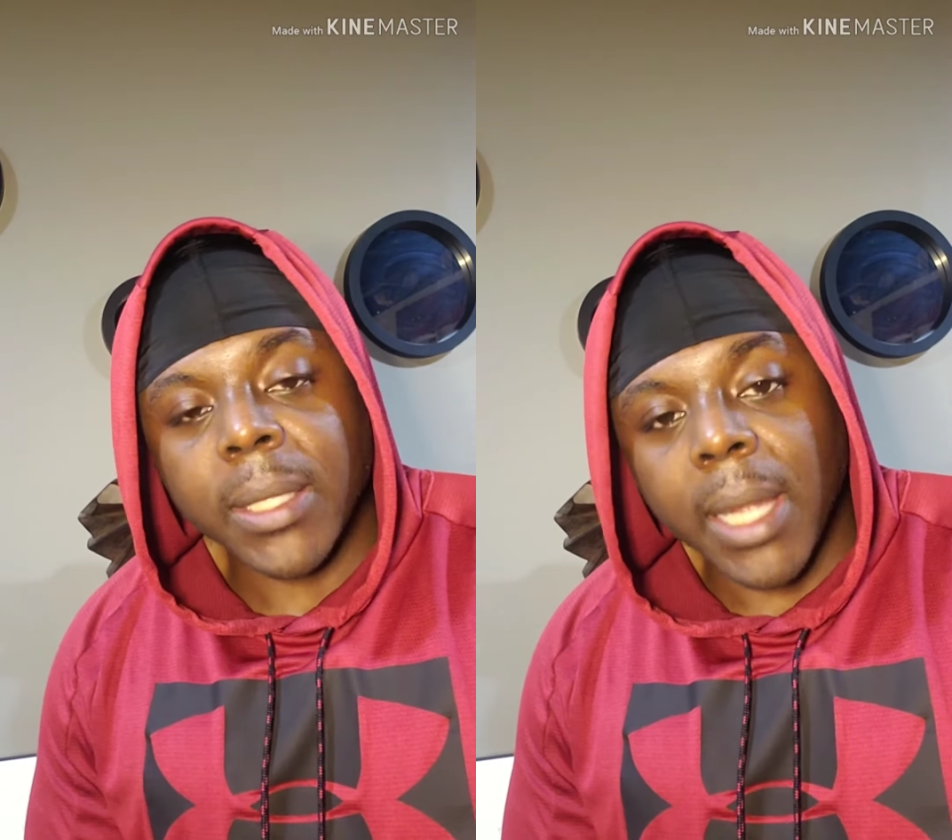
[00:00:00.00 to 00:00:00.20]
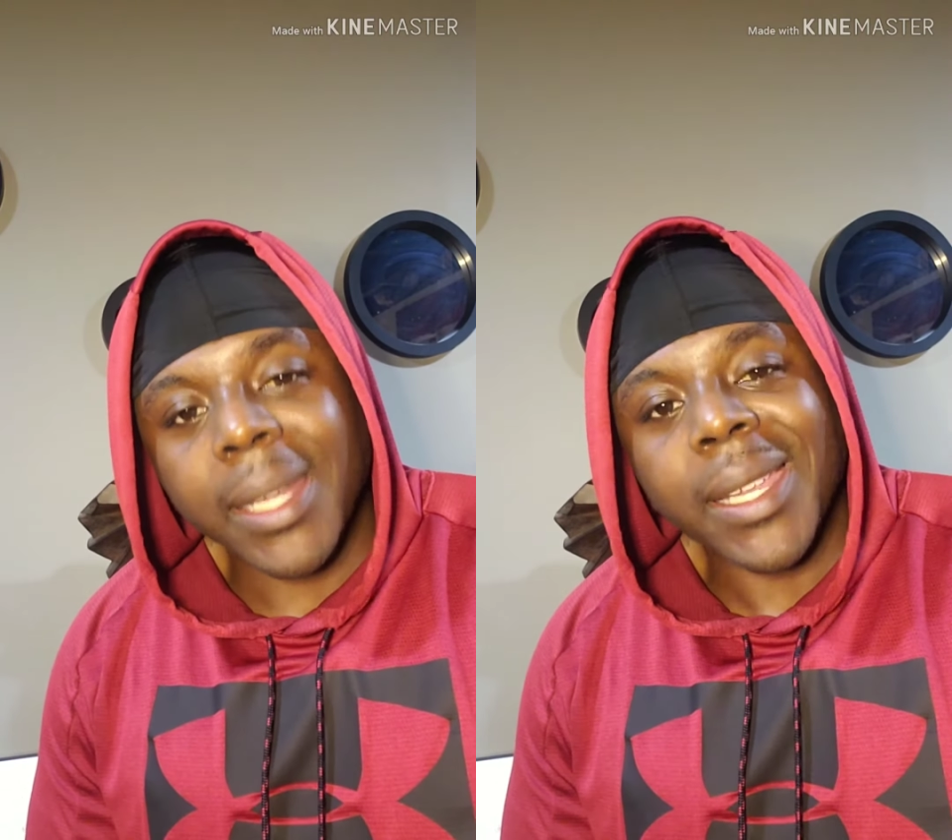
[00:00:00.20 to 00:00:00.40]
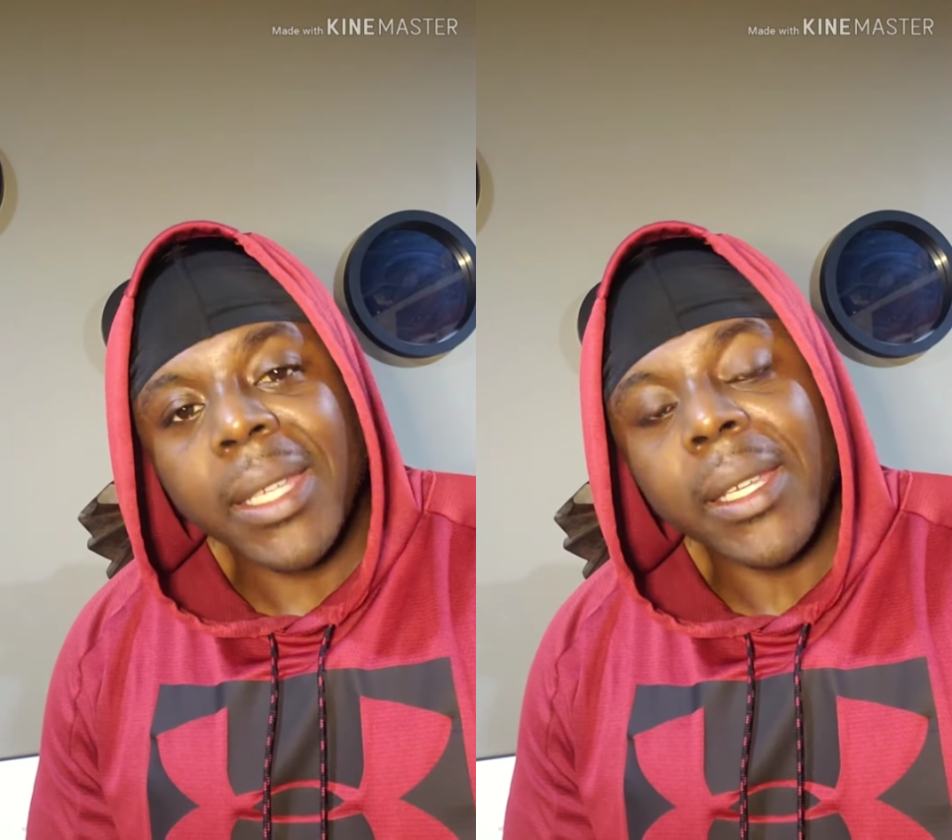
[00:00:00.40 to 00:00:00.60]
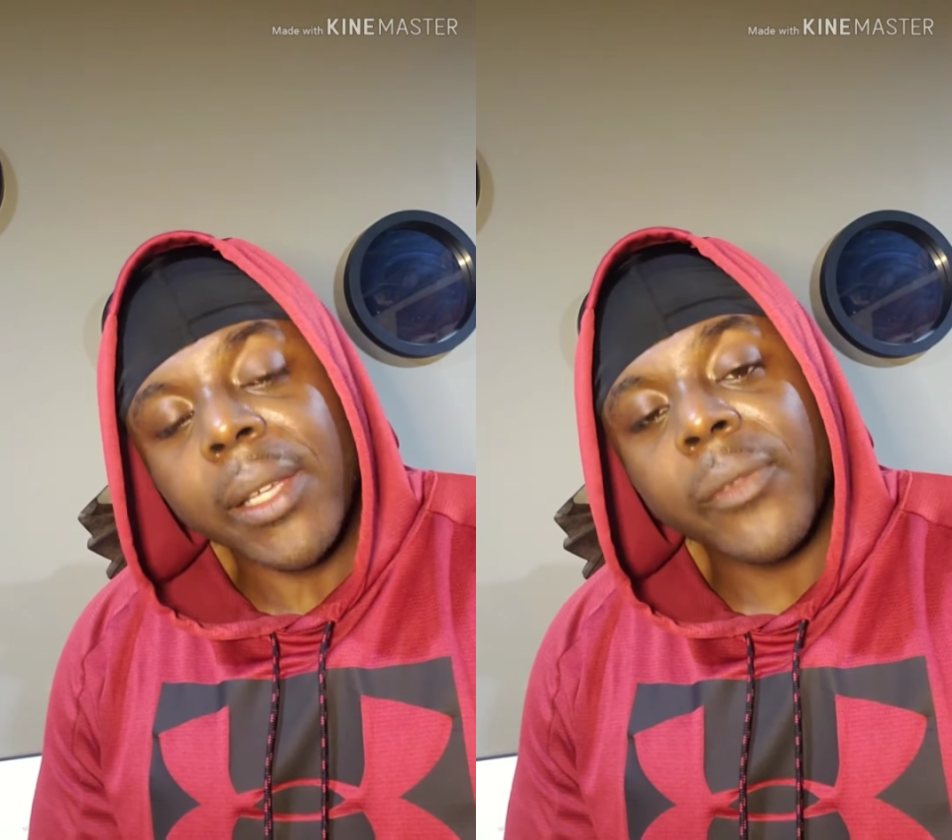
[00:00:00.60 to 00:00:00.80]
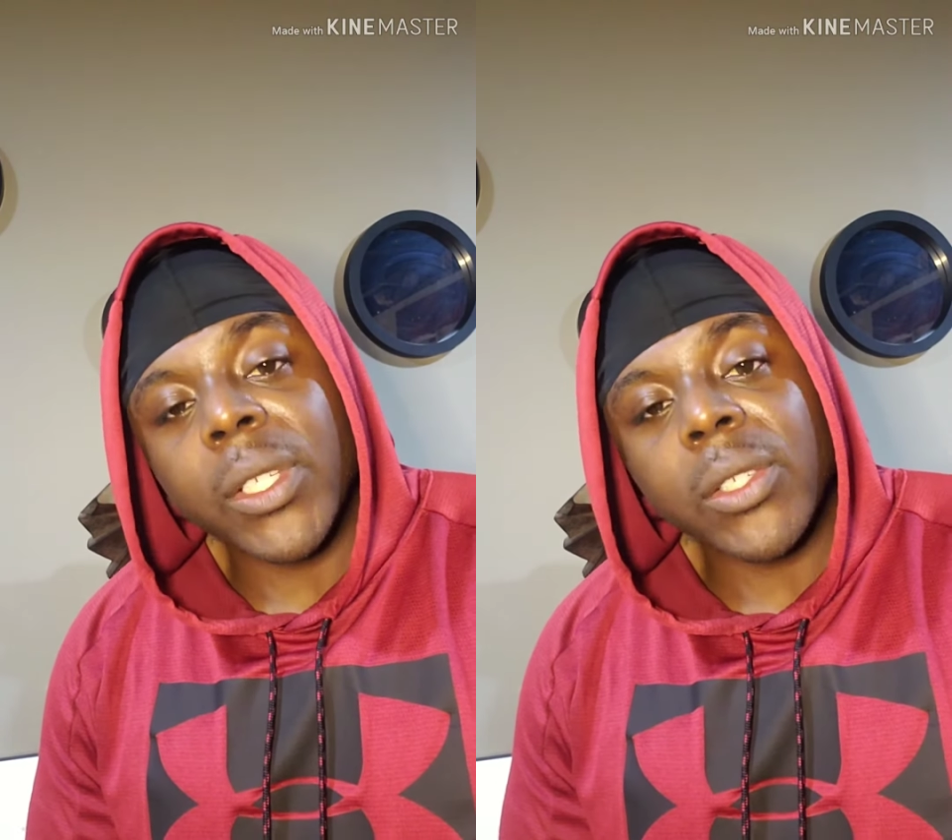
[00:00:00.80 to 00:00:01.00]
that he
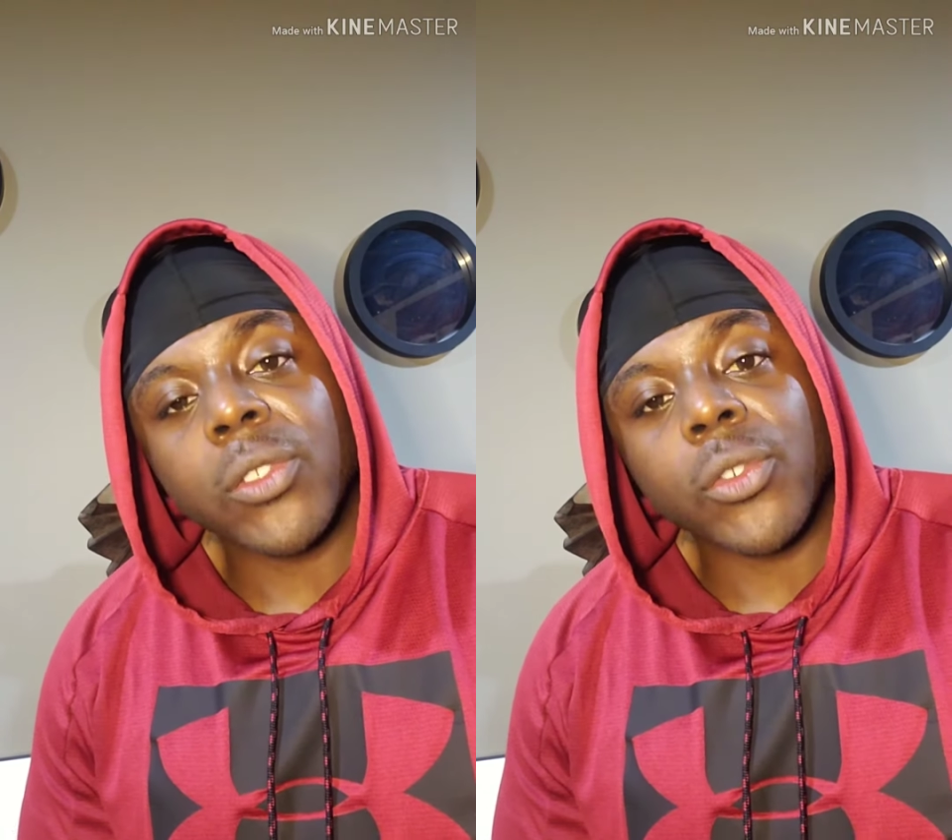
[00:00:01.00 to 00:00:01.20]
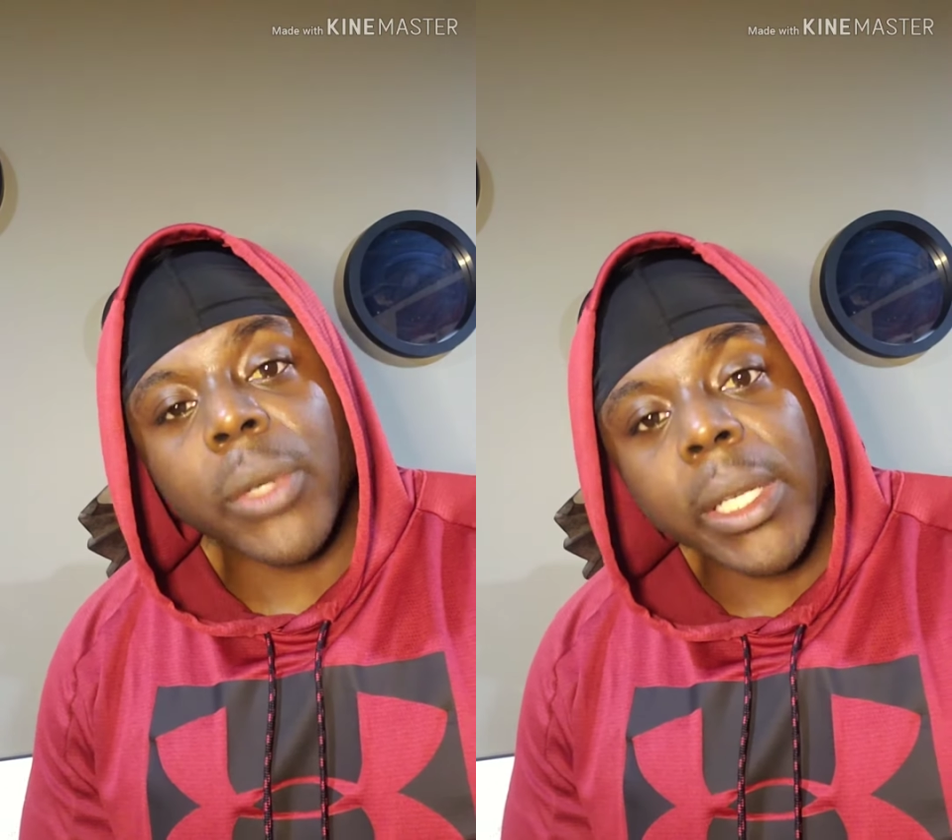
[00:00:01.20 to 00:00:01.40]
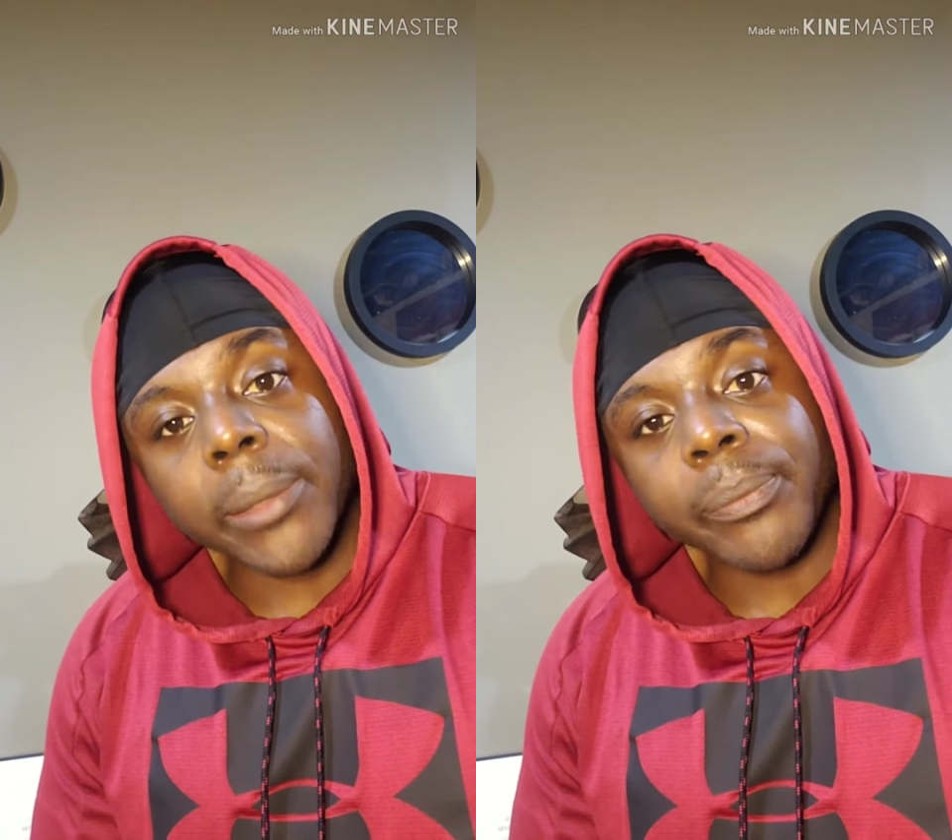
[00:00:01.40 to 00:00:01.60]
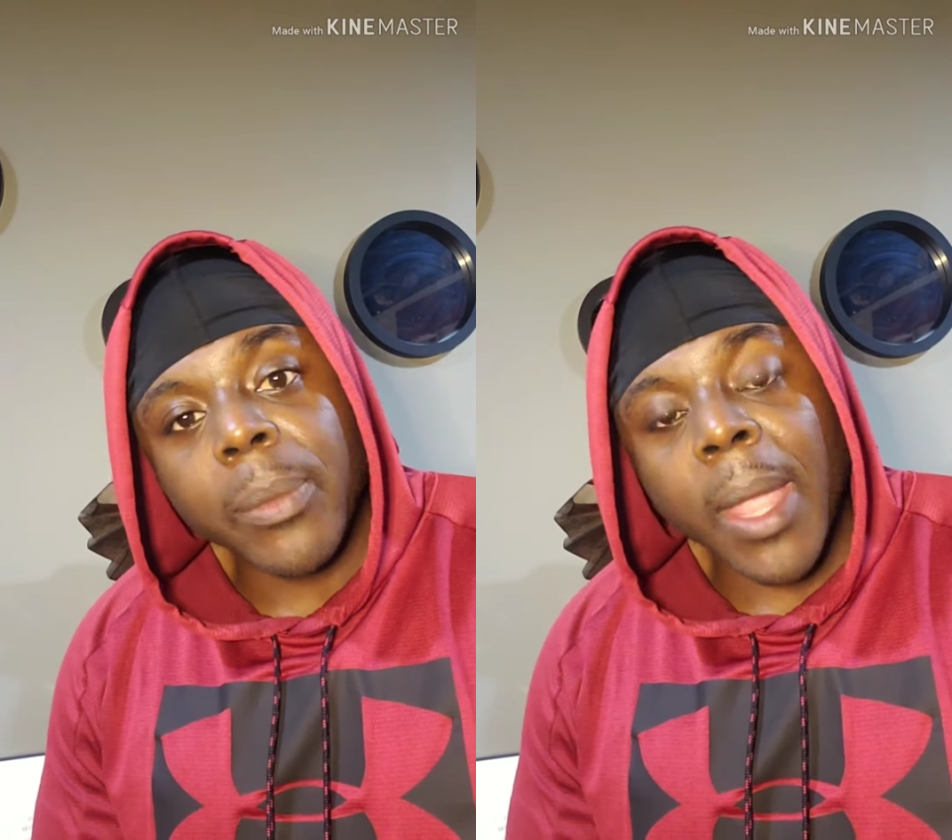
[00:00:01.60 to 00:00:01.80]
lived his dream